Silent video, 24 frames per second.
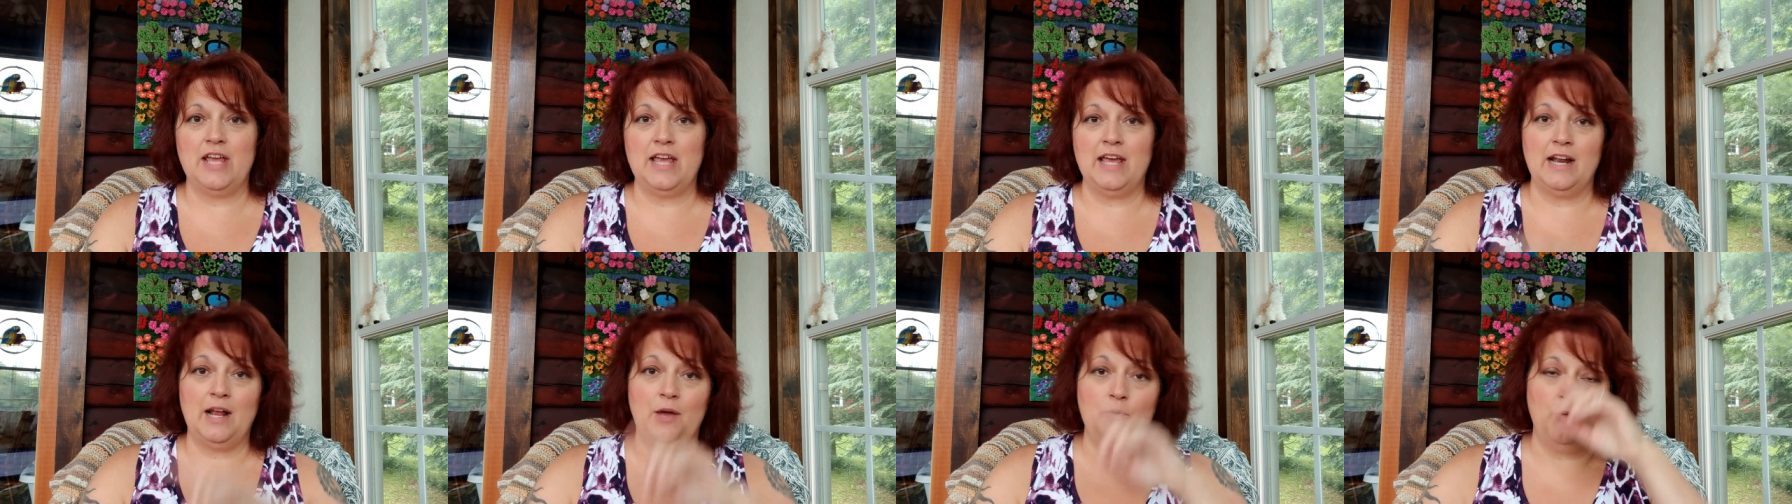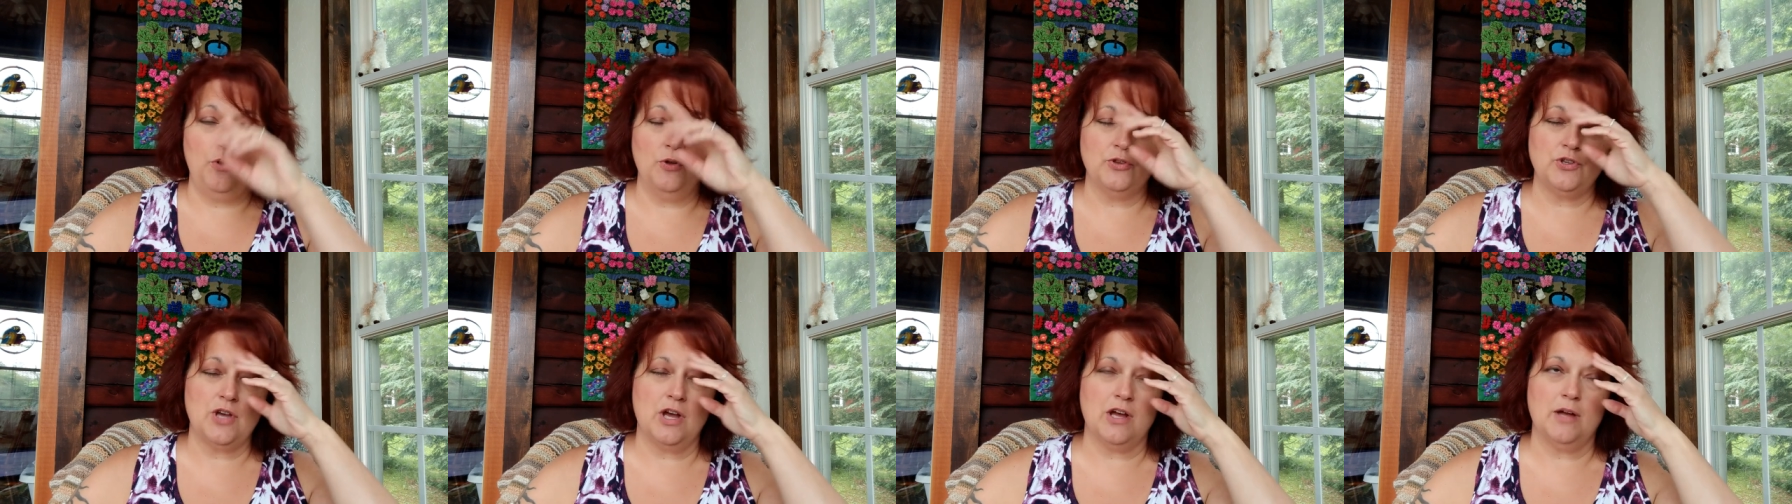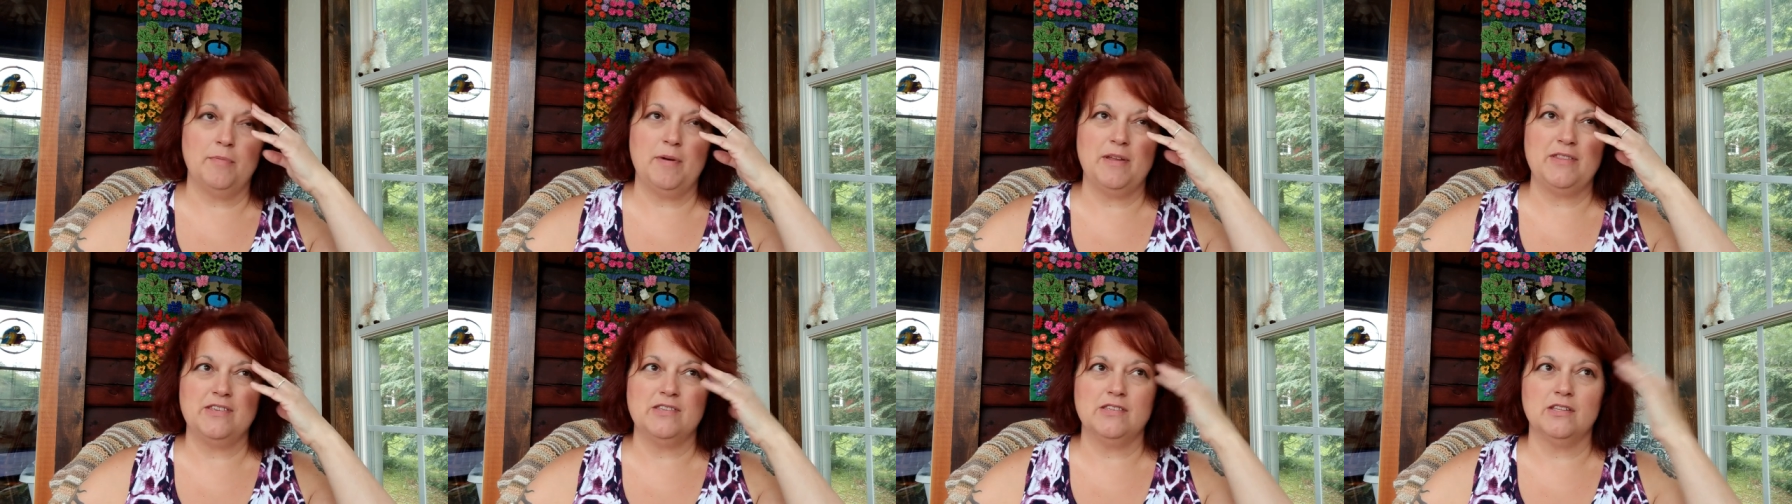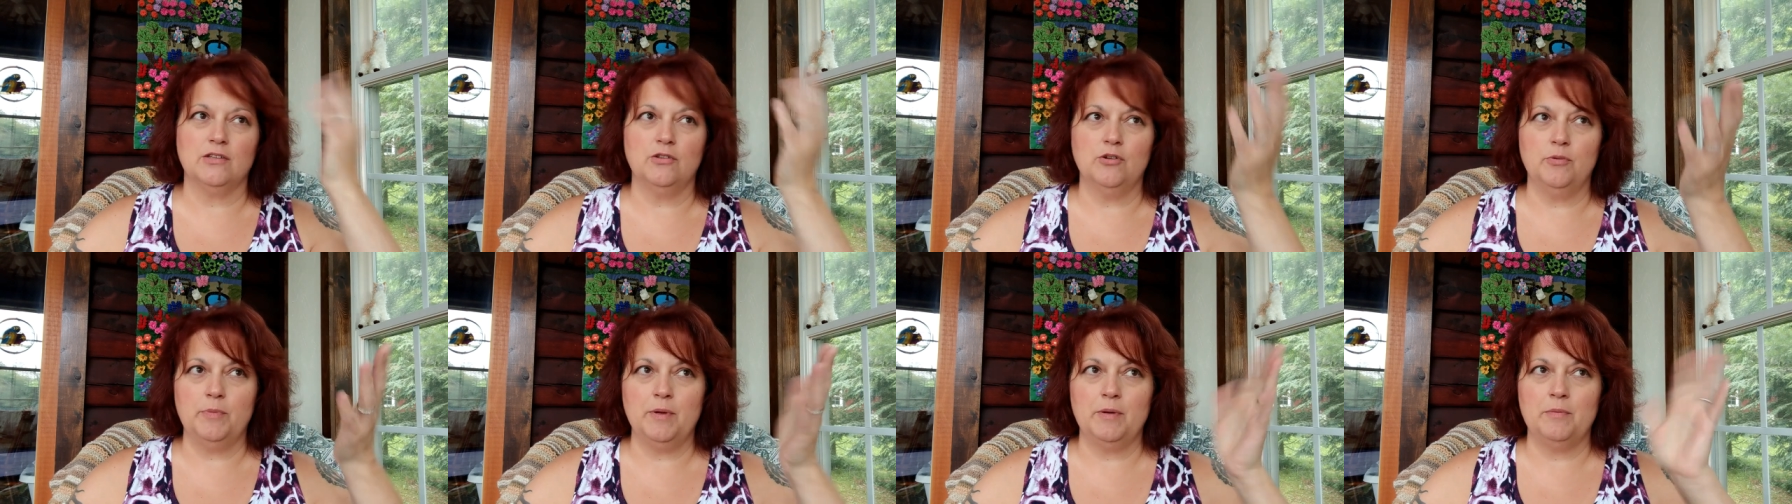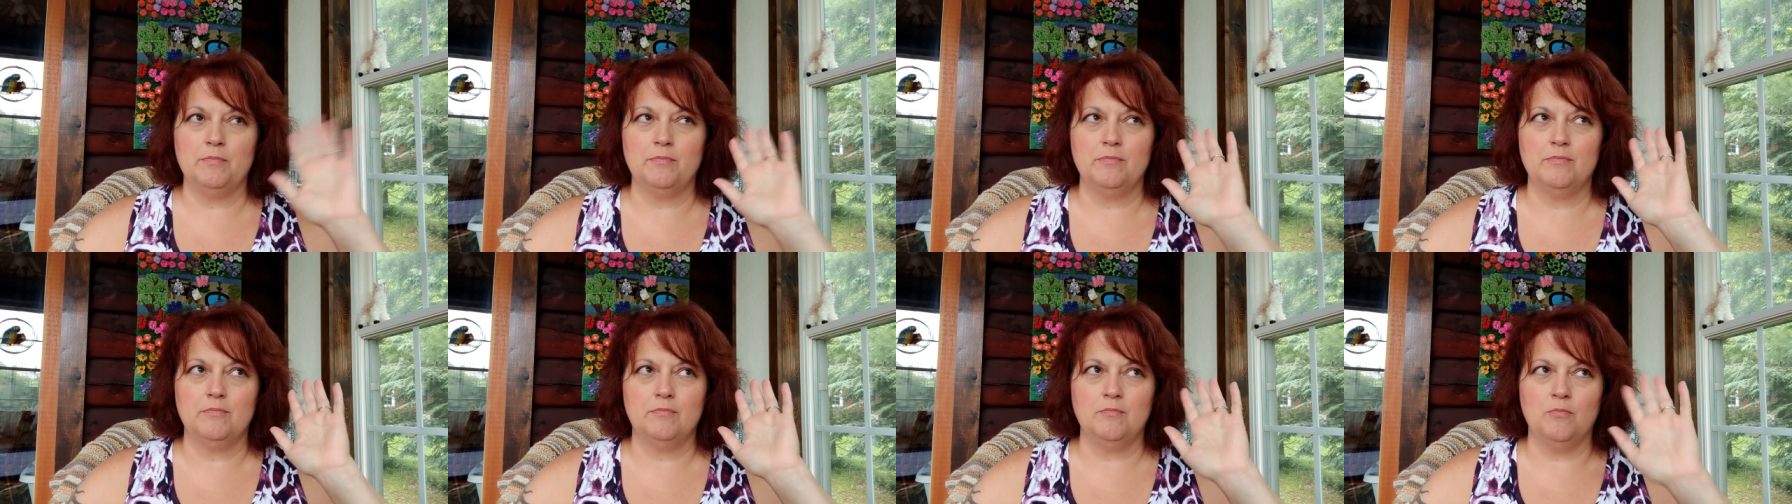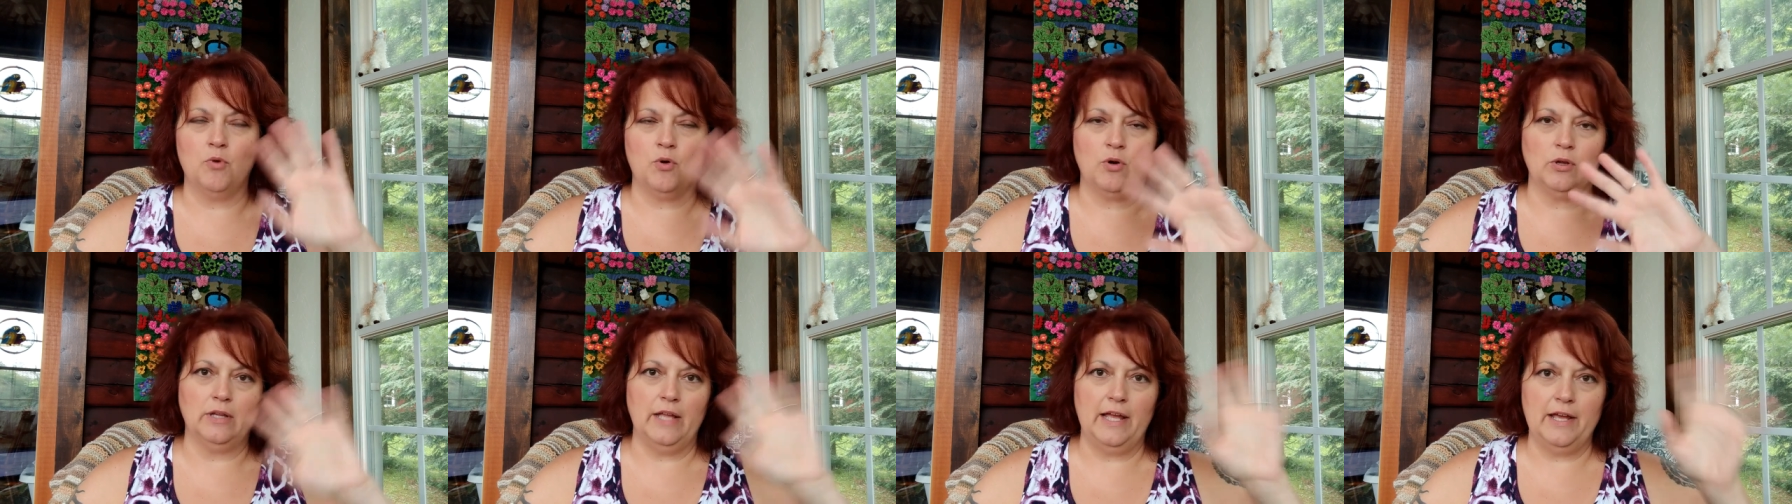and I will talk about this a little bit
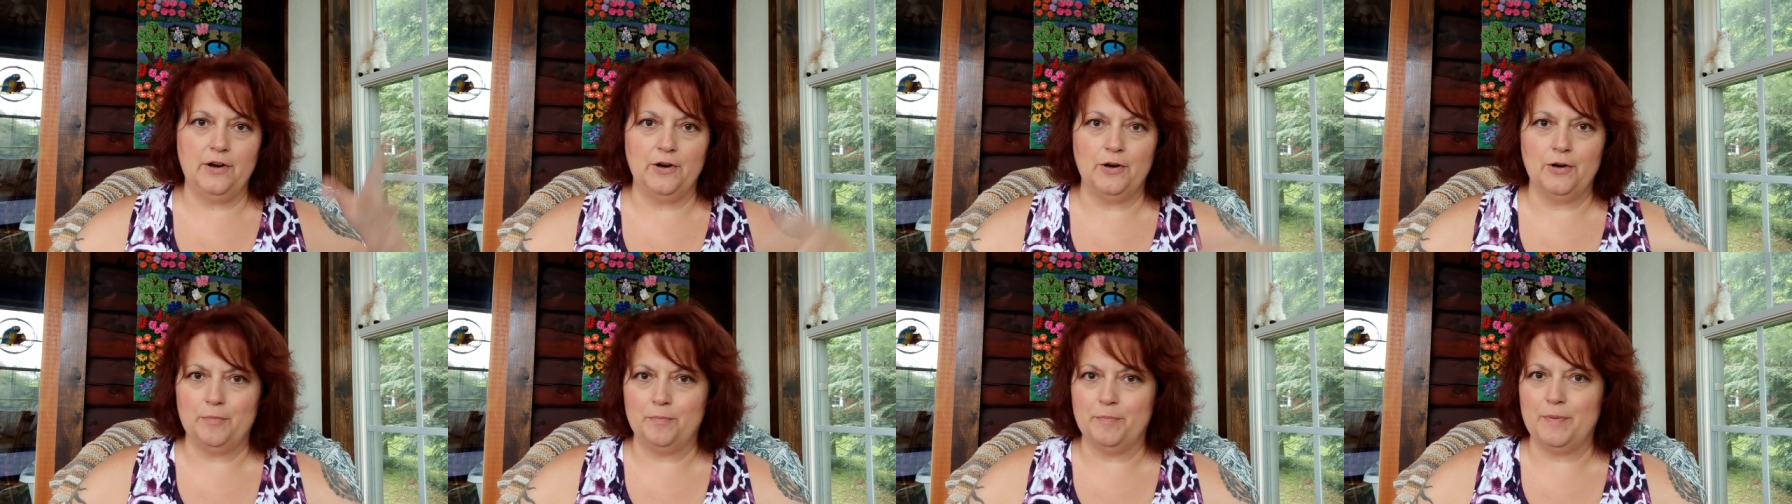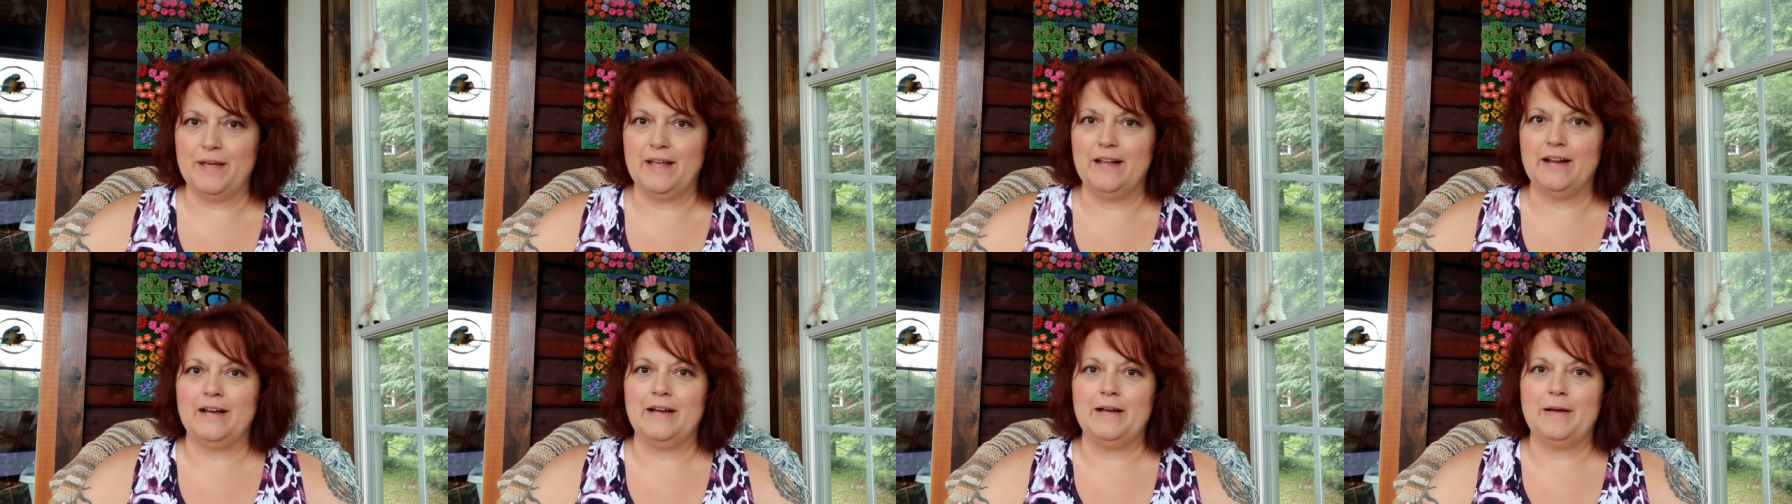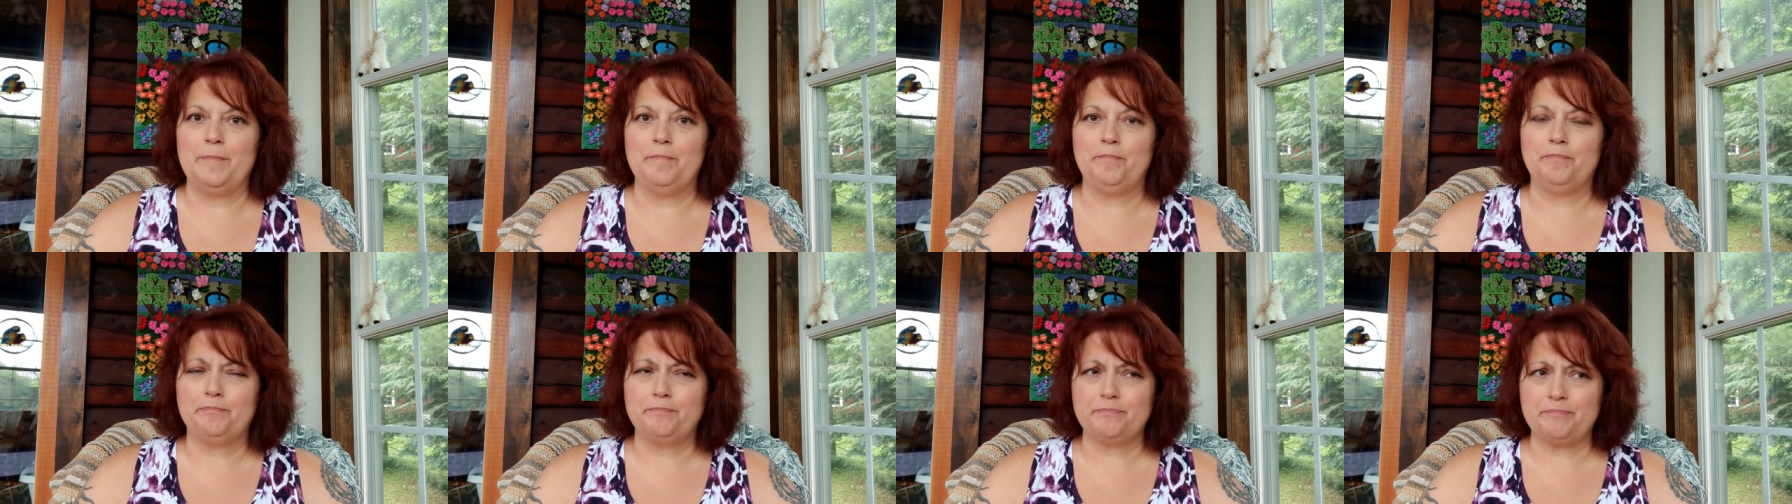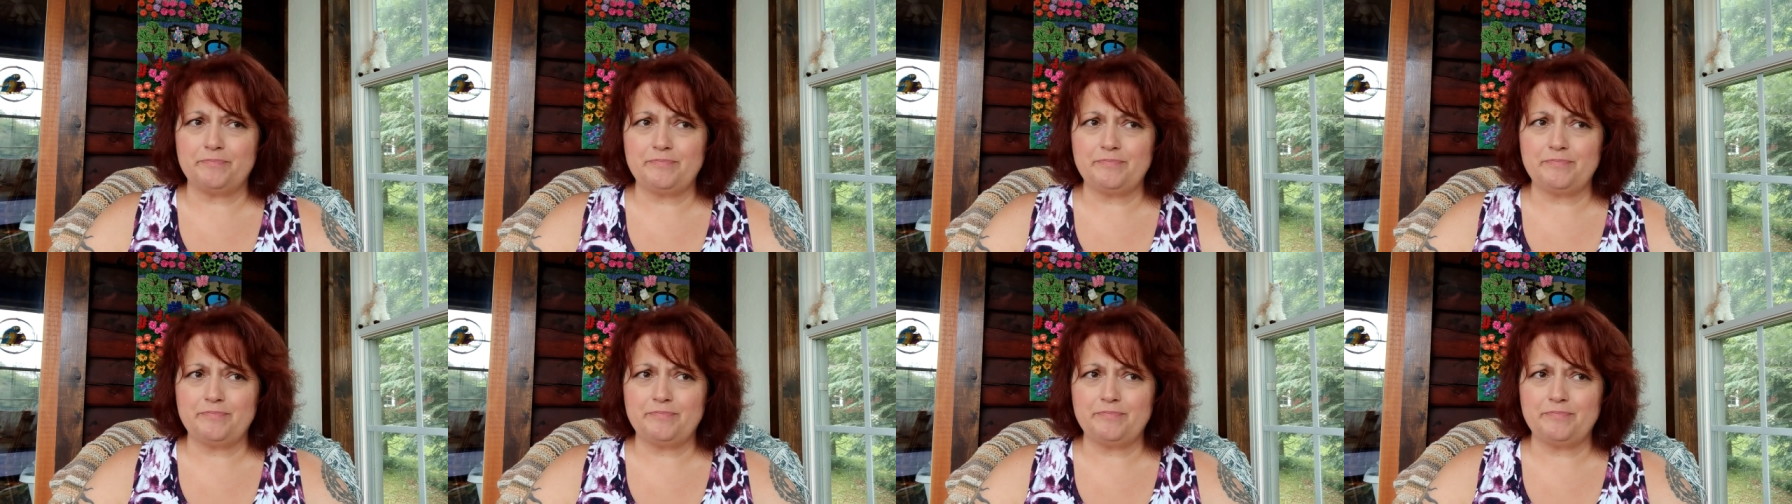more later, but um,